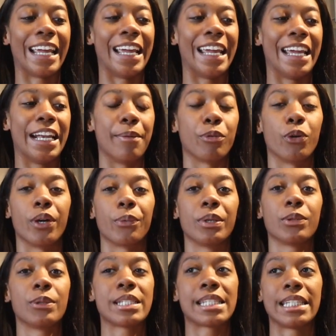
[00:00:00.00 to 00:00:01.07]
And I'm going
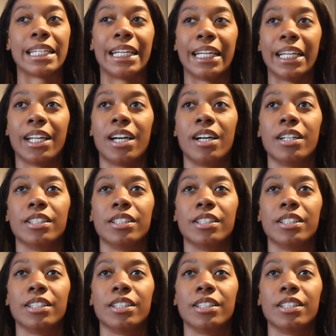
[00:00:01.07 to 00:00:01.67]
with Wisleen.